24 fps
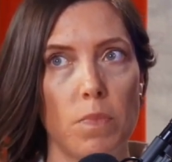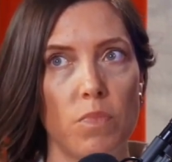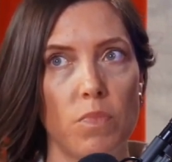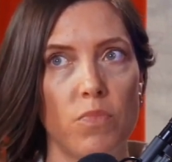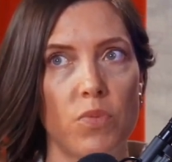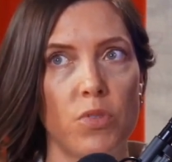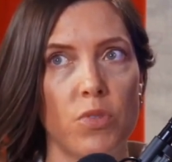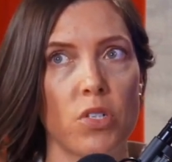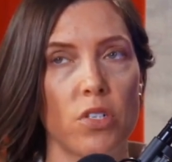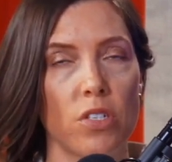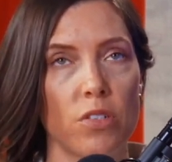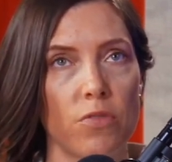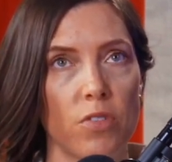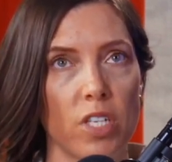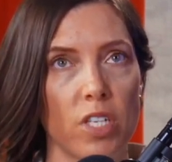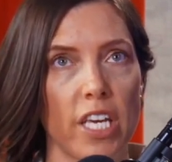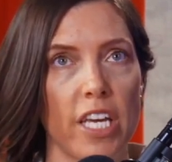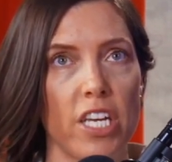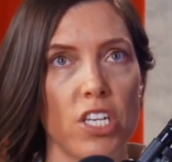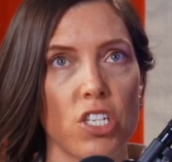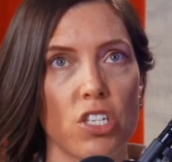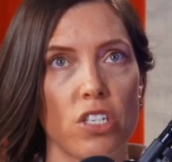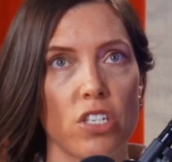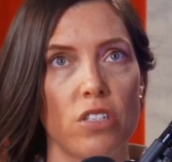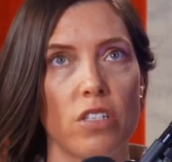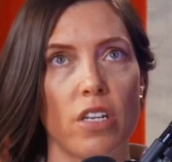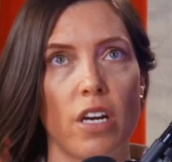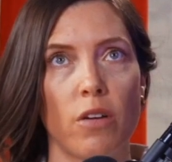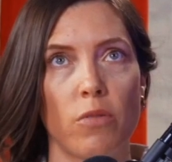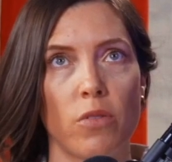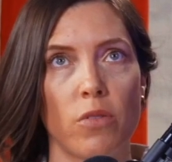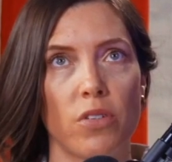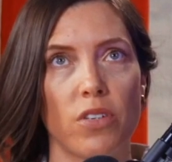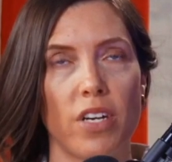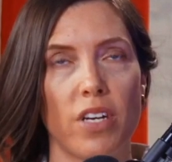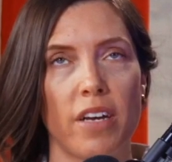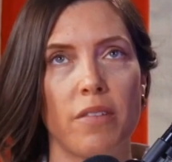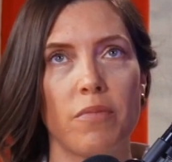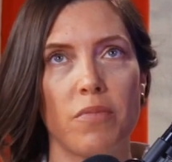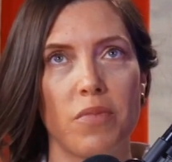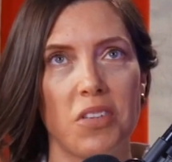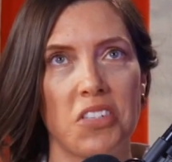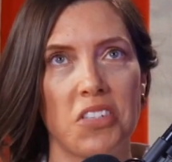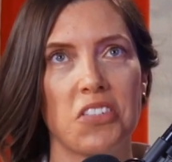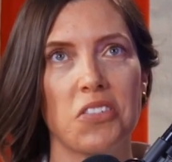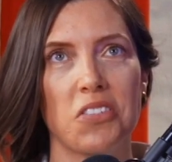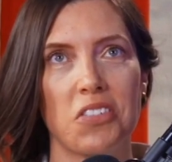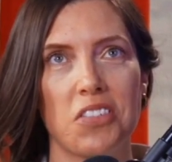certification.
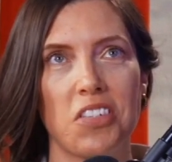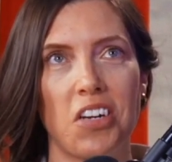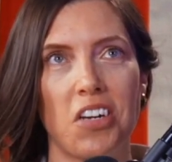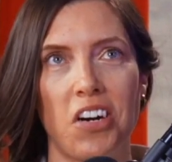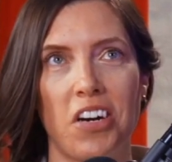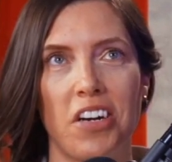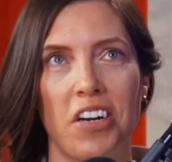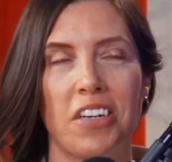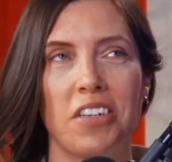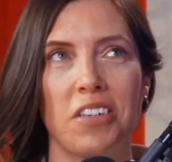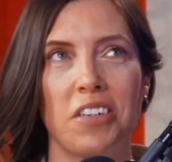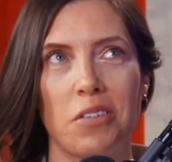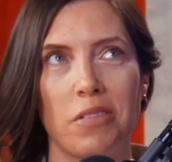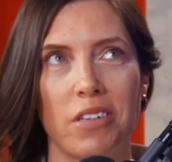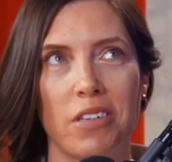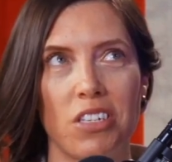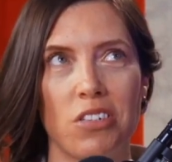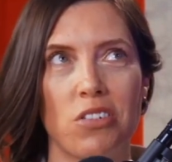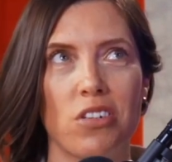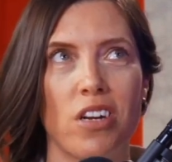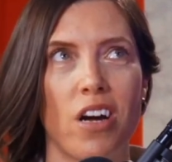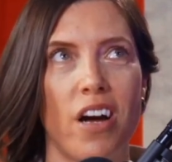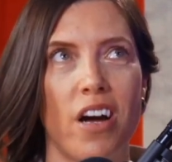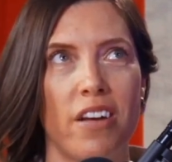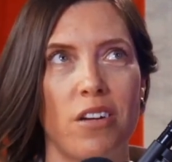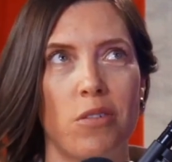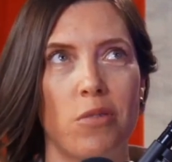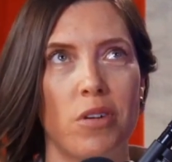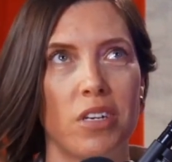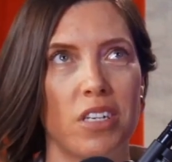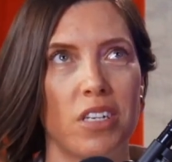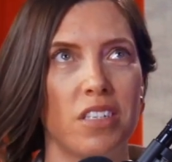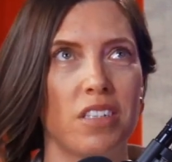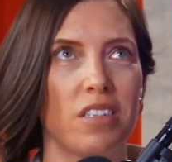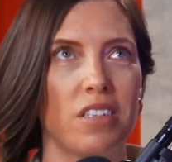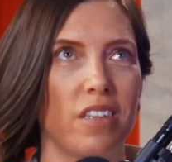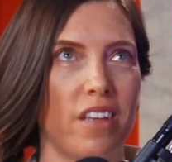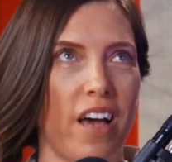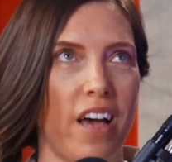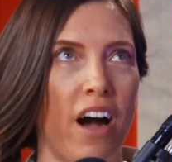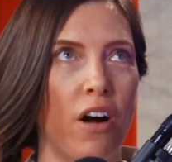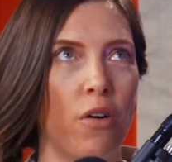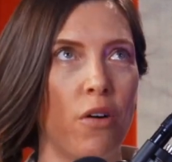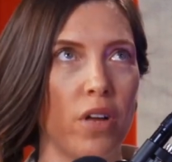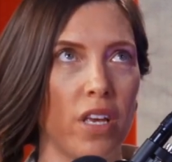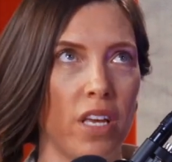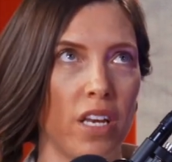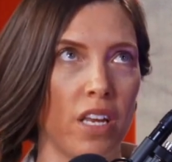It's hard. I don't want to
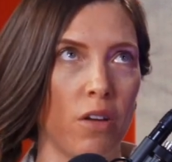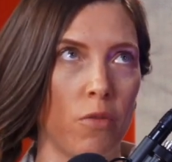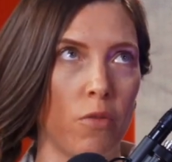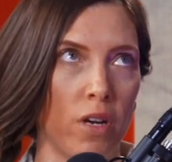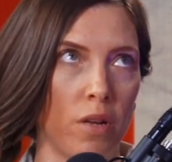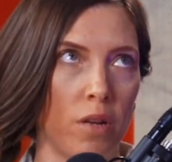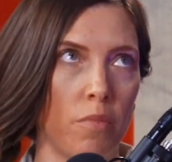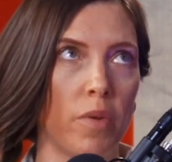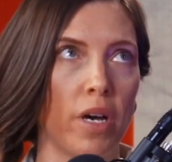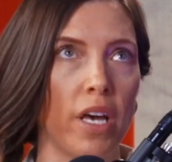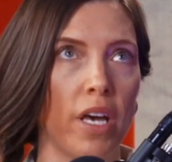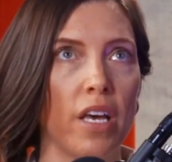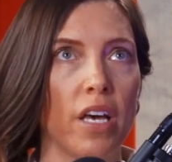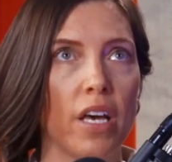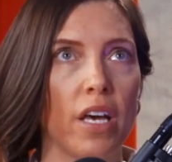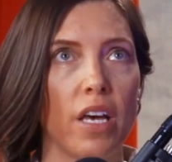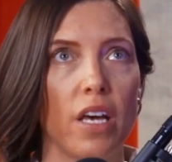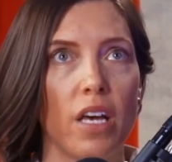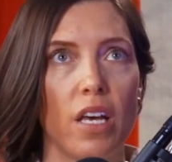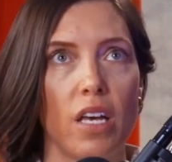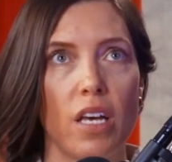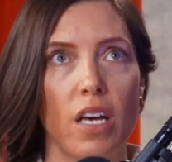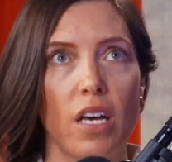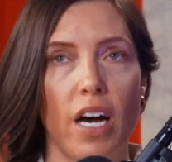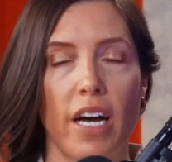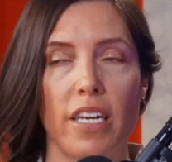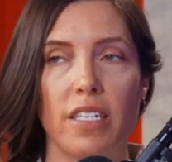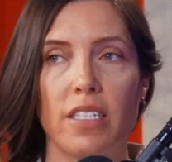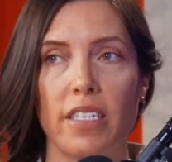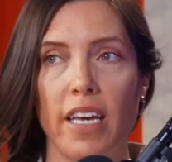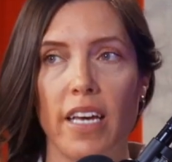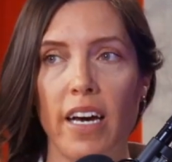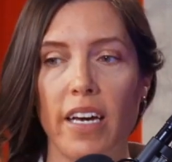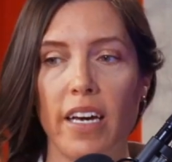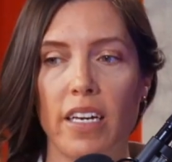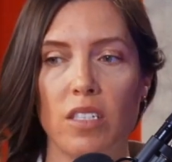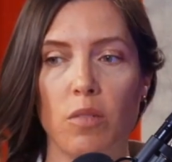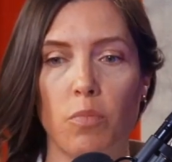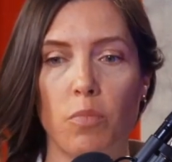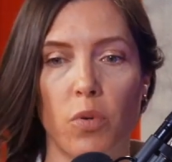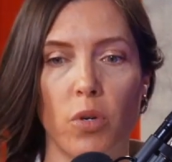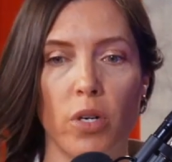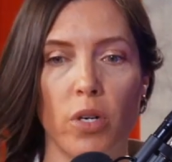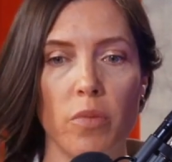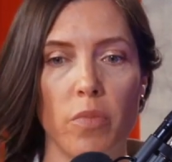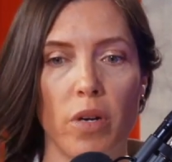out anyone, but I sat as a board